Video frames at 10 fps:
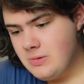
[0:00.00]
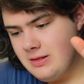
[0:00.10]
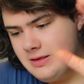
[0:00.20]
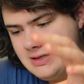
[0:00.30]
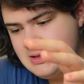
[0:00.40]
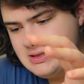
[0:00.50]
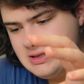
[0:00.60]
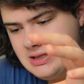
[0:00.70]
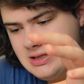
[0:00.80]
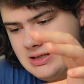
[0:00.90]

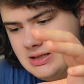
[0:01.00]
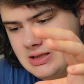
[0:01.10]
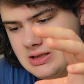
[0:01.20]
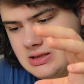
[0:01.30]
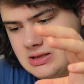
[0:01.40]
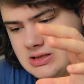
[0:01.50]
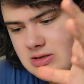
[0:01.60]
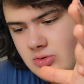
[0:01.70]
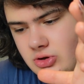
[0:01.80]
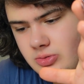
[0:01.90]
this is
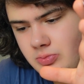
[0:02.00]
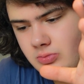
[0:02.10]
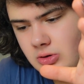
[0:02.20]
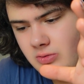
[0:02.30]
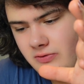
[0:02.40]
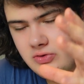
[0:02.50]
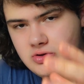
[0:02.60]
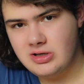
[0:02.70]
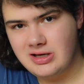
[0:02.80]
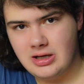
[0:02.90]
similar to
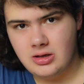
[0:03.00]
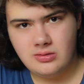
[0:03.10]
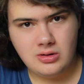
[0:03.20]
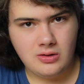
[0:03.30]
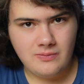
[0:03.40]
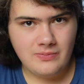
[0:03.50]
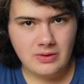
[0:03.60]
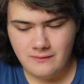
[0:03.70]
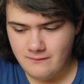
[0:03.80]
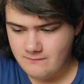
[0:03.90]
lumafusion again, you know,
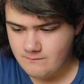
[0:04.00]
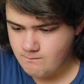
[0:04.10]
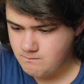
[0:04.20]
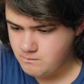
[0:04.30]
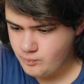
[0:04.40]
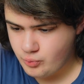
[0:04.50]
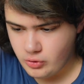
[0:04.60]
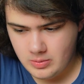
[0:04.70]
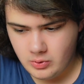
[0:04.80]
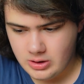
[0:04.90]

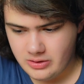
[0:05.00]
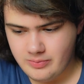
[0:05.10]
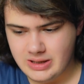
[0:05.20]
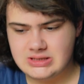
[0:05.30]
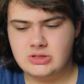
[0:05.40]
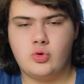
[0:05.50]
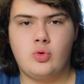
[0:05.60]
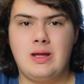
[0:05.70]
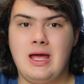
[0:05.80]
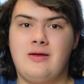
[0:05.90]
probably one of the best
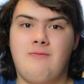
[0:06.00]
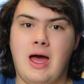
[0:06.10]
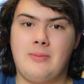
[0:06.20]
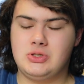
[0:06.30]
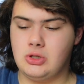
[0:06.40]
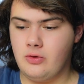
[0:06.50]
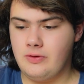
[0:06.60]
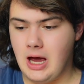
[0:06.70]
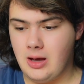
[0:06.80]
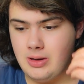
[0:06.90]
creative apps on
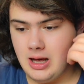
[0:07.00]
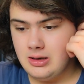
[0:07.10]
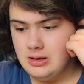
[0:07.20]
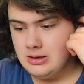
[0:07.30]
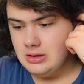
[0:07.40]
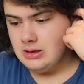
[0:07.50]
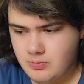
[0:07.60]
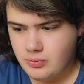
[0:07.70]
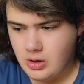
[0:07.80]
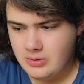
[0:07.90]
the iPad.
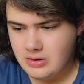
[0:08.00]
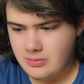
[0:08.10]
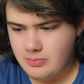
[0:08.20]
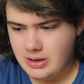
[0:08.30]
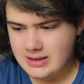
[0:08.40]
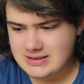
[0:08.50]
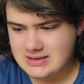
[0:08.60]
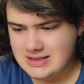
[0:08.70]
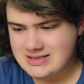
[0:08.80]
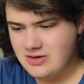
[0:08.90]
Probably the
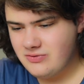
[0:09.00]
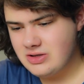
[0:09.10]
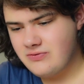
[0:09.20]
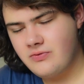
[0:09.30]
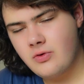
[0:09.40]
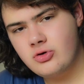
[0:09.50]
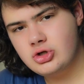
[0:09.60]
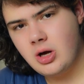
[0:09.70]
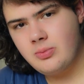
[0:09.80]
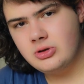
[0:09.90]
best, it's kind of the
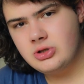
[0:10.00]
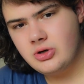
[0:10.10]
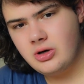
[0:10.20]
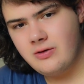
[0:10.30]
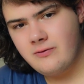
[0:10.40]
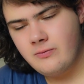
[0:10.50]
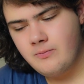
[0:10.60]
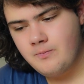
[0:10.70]
Photoshop alternative